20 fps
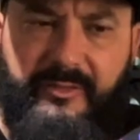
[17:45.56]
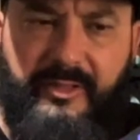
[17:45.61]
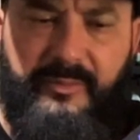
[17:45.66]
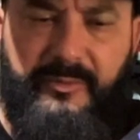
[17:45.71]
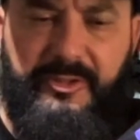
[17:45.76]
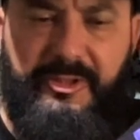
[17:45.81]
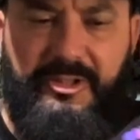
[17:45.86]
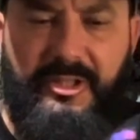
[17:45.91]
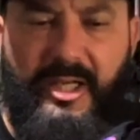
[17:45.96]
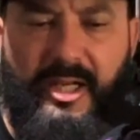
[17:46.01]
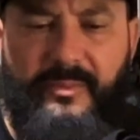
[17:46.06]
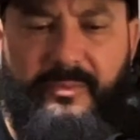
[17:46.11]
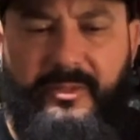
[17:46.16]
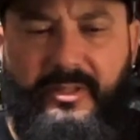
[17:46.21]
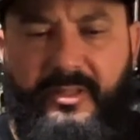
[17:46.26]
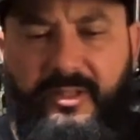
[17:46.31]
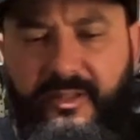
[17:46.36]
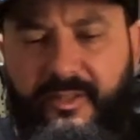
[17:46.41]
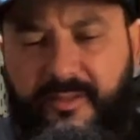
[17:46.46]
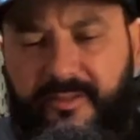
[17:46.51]
them a shot
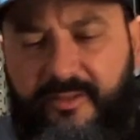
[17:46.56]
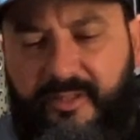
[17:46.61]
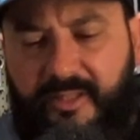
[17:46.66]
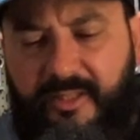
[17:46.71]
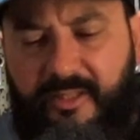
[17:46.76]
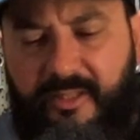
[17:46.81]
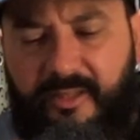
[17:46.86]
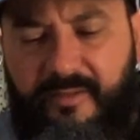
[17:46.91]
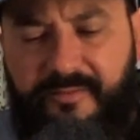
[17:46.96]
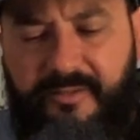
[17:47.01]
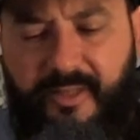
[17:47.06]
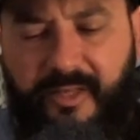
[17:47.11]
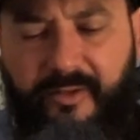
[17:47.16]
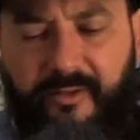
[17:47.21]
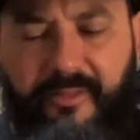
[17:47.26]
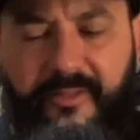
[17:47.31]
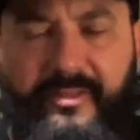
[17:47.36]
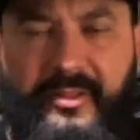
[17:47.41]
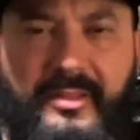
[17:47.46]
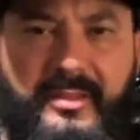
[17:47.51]
because I loved how
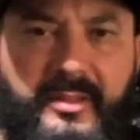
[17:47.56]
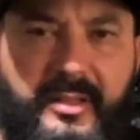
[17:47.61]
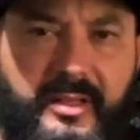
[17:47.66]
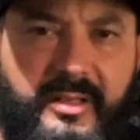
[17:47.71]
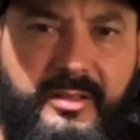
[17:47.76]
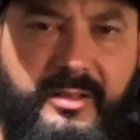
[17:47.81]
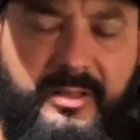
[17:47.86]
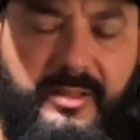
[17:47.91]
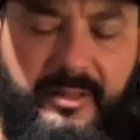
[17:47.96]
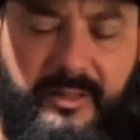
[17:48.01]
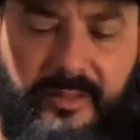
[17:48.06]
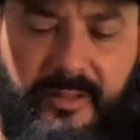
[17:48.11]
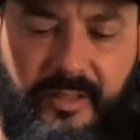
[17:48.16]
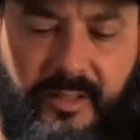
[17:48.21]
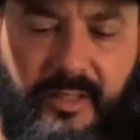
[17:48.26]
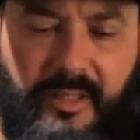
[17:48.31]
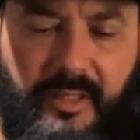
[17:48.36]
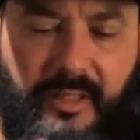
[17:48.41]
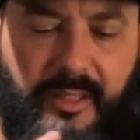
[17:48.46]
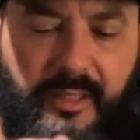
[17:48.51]
thin they are.
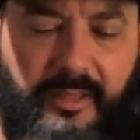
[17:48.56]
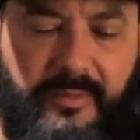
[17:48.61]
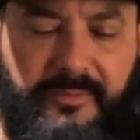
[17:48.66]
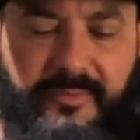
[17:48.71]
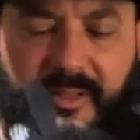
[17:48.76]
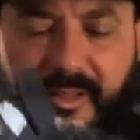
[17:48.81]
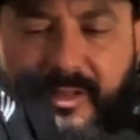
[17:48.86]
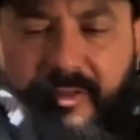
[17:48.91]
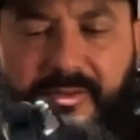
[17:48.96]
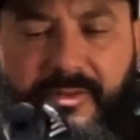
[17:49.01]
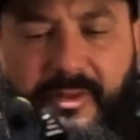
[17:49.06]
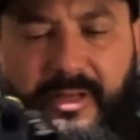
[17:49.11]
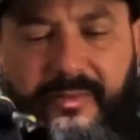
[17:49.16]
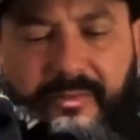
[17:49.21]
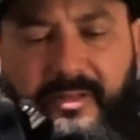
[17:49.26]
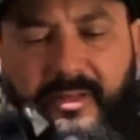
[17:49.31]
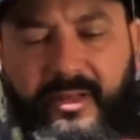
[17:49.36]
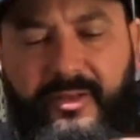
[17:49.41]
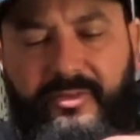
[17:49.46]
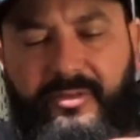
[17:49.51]
They also have
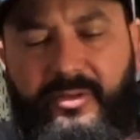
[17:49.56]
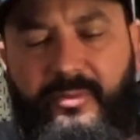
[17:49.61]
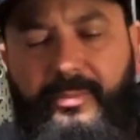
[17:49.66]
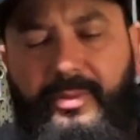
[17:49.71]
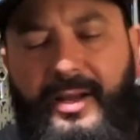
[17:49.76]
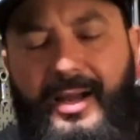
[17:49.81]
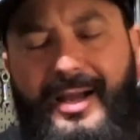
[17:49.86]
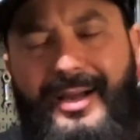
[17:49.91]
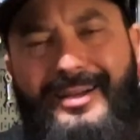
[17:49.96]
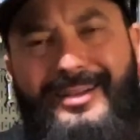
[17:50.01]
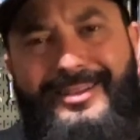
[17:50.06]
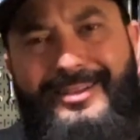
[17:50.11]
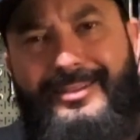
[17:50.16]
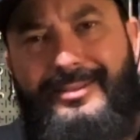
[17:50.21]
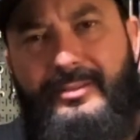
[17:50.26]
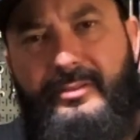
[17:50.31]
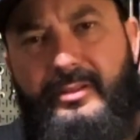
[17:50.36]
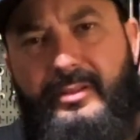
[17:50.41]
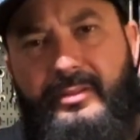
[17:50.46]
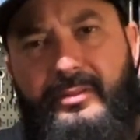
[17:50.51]
an extra pad
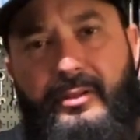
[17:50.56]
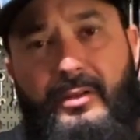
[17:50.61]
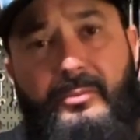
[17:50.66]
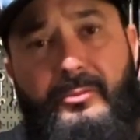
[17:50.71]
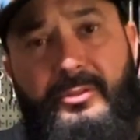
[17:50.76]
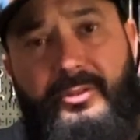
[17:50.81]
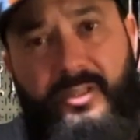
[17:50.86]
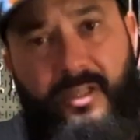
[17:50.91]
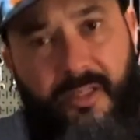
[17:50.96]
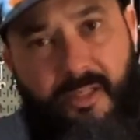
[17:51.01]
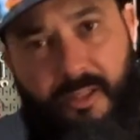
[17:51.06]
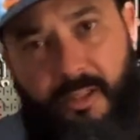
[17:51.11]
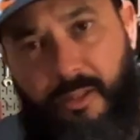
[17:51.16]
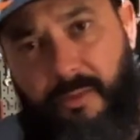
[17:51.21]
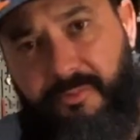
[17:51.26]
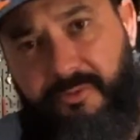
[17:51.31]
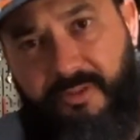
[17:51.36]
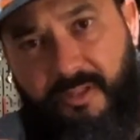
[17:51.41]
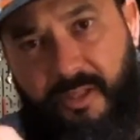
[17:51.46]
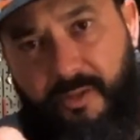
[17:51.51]
here in the thumb, which kind of
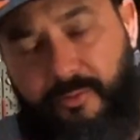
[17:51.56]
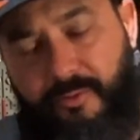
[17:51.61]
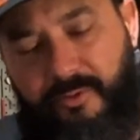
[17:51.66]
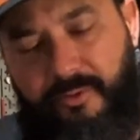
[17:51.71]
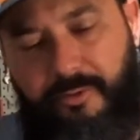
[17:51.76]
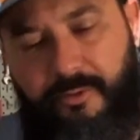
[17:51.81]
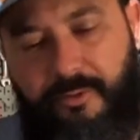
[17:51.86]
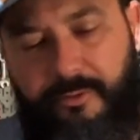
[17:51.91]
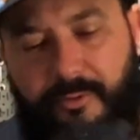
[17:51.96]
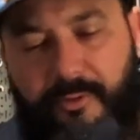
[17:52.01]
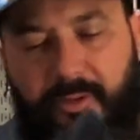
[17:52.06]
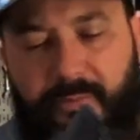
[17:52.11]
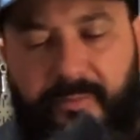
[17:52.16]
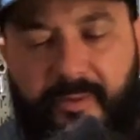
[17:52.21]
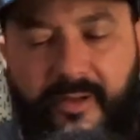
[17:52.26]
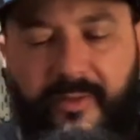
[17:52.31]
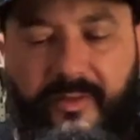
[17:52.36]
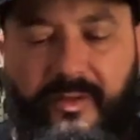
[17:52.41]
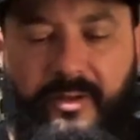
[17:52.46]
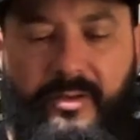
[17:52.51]
helps out with your grip.
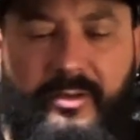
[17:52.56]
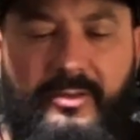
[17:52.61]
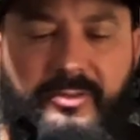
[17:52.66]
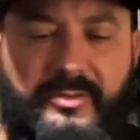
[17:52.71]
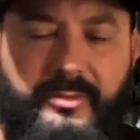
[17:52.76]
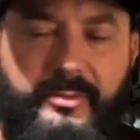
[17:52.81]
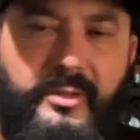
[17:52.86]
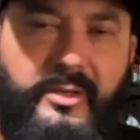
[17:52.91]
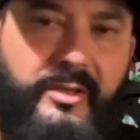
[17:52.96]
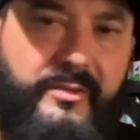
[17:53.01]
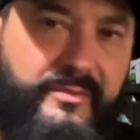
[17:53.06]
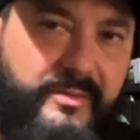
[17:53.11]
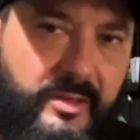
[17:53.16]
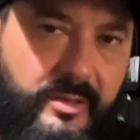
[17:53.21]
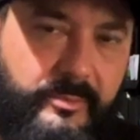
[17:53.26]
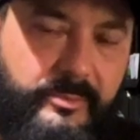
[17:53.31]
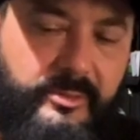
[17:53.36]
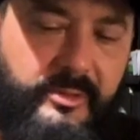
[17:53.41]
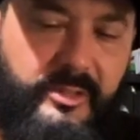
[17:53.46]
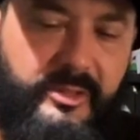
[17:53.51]
And then also what I
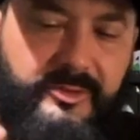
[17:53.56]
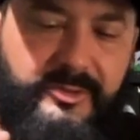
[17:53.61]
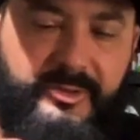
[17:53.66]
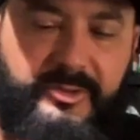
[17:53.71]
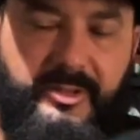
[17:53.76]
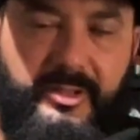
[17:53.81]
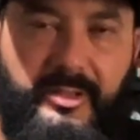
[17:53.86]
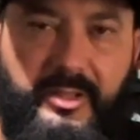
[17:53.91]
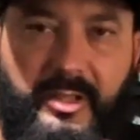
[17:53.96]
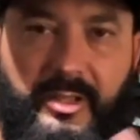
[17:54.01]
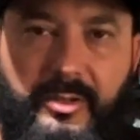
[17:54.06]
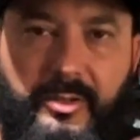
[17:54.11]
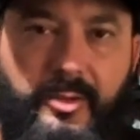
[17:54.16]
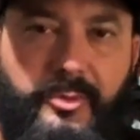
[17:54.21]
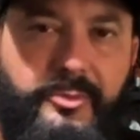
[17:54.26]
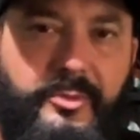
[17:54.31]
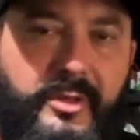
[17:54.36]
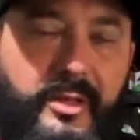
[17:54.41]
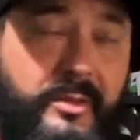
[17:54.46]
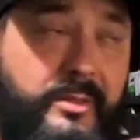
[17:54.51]
found pretty interesting, like
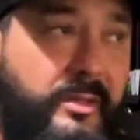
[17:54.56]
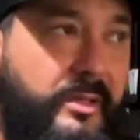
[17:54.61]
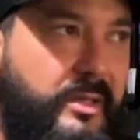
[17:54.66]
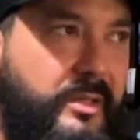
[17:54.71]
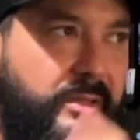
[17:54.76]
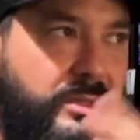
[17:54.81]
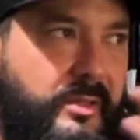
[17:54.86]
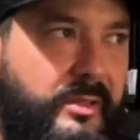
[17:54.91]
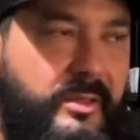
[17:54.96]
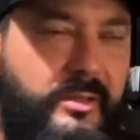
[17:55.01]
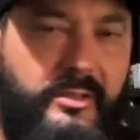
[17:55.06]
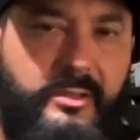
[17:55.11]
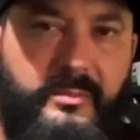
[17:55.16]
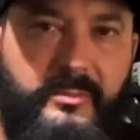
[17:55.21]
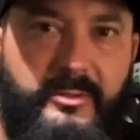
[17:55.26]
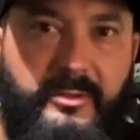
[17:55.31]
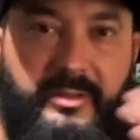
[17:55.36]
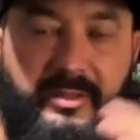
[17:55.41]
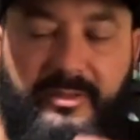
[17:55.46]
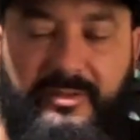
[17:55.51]
no one I think in the gun
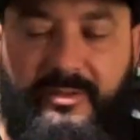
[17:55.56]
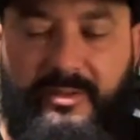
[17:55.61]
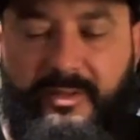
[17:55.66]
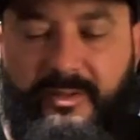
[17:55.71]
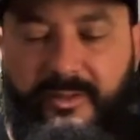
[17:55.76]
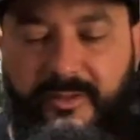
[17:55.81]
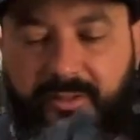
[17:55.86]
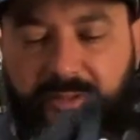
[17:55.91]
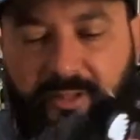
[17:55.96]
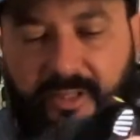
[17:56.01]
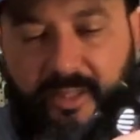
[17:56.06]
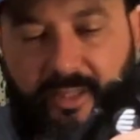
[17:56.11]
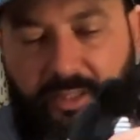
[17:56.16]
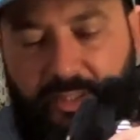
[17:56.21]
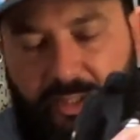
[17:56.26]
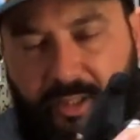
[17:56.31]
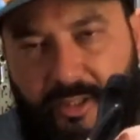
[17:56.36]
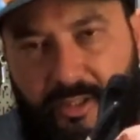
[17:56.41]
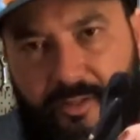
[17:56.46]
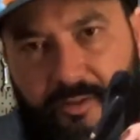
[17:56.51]
community has done this yet.
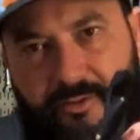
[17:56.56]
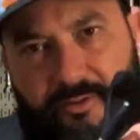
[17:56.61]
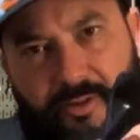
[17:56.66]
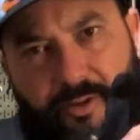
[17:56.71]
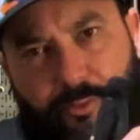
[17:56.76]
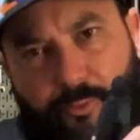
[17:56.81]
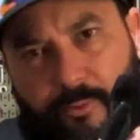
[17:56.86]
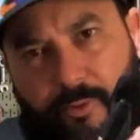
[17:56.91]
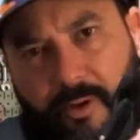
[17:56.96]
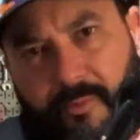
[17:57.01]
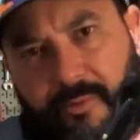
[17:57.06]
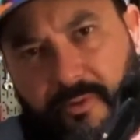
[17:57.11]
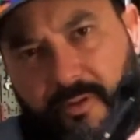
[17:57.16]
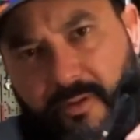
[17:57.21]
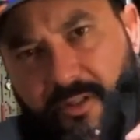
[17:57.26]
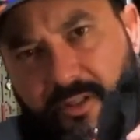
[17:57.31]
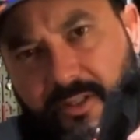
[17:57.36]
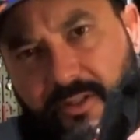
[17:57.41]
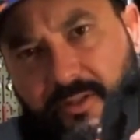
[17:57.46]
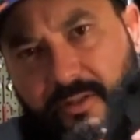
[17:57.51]
There's a
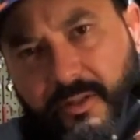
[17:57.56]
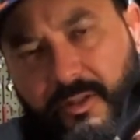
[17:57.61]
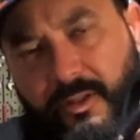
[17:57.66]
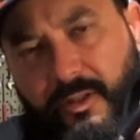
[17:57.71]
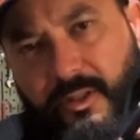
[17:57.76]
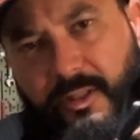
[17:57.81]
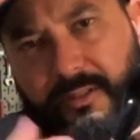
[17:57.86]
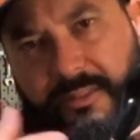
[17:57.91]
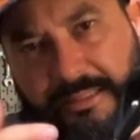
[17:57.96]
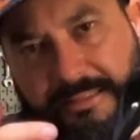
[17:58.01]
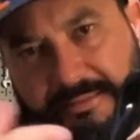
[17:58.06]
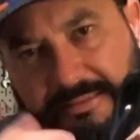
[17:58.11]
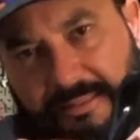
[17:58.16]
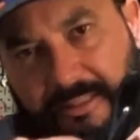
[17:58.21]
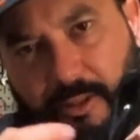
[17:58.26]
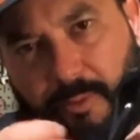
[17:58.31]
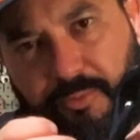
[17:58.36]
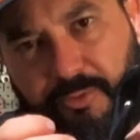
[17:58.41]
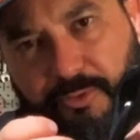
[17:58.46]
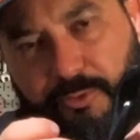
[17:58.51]
rubber here that just
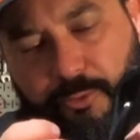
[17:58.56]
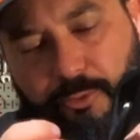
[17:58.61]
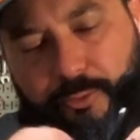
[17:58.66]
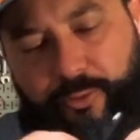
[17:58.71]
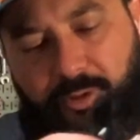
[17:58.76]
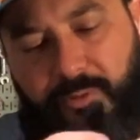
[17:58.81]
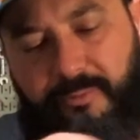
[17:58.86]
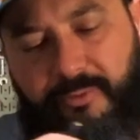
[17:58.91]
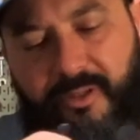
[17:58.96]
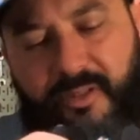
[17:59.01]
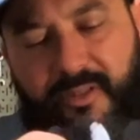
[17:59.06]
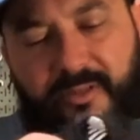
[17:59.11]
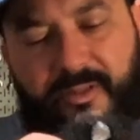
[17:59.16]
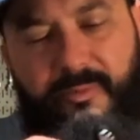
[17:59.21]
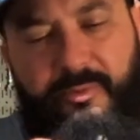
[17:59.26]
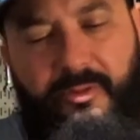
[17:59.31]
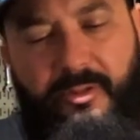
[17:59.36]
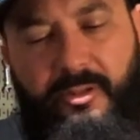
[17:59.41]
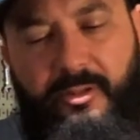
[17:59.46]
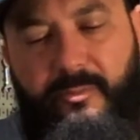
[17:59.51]
helps you grip, right? And they
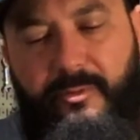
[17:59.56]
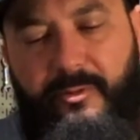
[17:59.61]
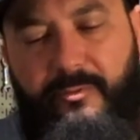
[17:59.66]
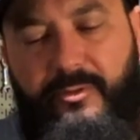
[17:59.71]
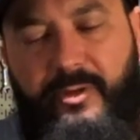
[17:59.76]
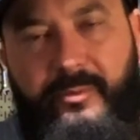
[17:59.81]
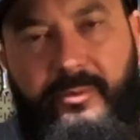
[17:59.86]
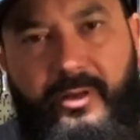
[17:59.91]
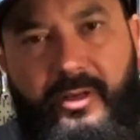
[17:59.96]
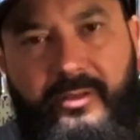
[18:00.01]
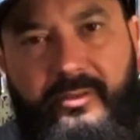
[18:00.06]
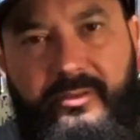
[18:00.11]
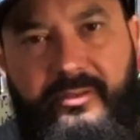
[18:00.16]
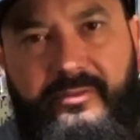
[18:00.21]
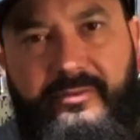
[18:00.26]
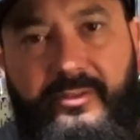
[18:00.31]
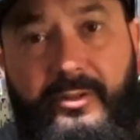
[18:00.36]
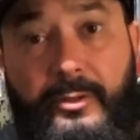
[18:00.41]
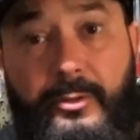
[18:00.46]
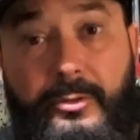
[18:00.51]
put a little bit of rubber on this
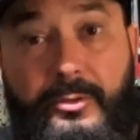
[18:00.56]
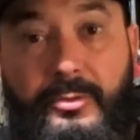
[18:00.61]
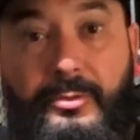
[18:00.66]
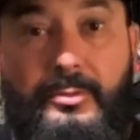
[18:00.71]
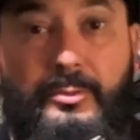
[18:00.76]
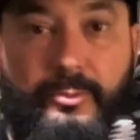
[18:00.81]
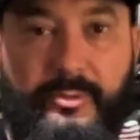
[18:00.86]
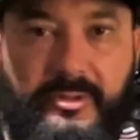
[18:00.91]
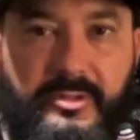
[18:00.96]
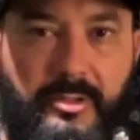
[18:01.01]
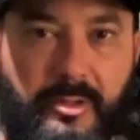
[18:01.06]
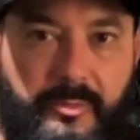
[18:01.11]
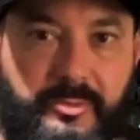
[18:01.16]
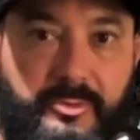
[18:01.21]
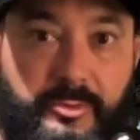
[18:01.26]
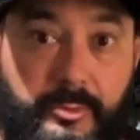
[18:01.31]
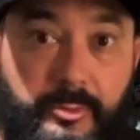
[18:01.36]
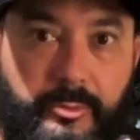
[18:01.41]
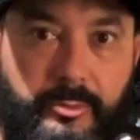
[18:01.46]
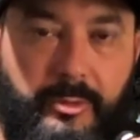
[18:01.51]
finger too, which
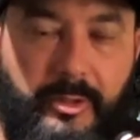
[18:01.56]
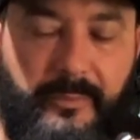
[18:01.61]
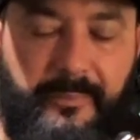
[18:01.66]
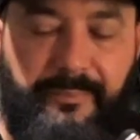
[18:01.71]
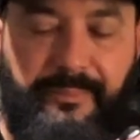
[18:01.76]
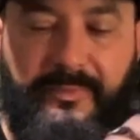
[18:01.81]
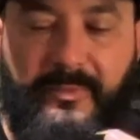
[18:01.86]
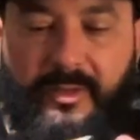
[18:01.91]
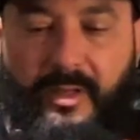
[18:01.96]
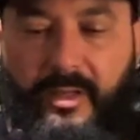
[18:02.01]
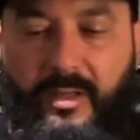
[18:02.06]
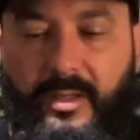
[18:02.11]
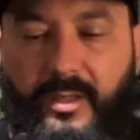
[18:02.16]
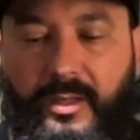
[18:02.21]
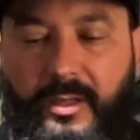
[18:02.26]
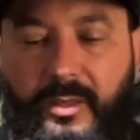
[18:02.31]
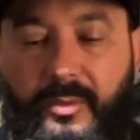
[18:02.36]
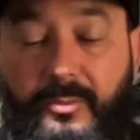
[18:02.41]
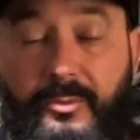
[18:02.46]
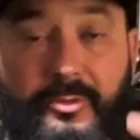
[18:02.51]
helps you grip.
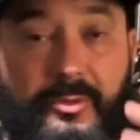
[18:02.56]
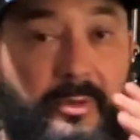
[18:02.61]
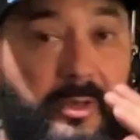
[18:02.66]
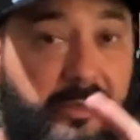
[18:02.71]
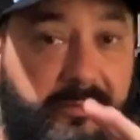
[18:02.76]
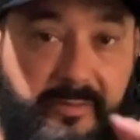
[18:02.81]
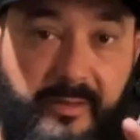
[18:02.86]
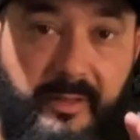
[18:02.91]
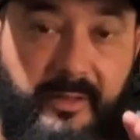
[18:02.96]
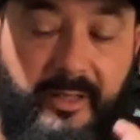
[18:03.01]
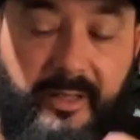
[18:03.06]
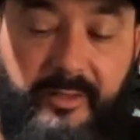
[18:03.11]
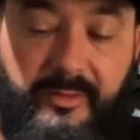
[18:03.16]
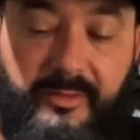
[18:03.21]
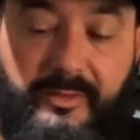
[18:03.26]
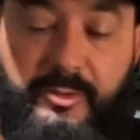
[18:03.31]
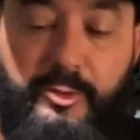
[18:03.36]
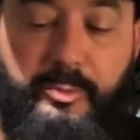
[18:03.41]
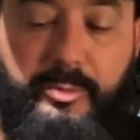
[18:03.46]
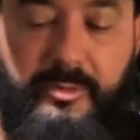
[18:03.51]
So I found that
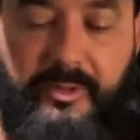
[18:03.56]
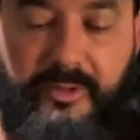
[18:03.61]
super